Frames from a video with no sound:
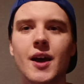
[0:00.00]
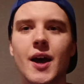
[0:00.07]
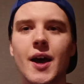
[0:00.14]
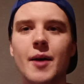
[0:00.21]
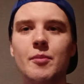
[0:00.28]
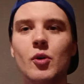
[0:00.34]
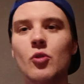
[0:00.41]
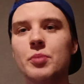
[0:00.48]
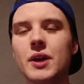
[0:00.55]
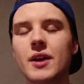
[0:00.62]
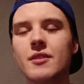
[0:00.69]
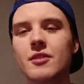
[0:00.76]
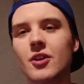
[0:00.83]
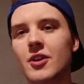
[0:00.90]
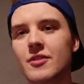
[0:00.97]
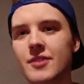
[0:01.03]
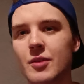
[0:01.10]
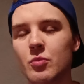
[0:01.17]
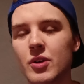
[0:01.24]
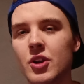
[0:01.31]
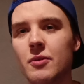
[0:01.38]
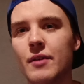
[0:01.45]
Albeit, like I
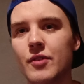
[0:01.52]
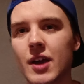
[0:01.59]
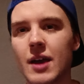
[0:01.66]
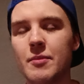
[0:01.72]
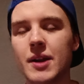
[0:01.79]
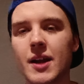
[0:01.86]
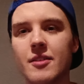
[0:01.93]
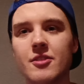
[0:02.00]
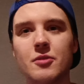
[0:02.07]
said, we do have a game in hand.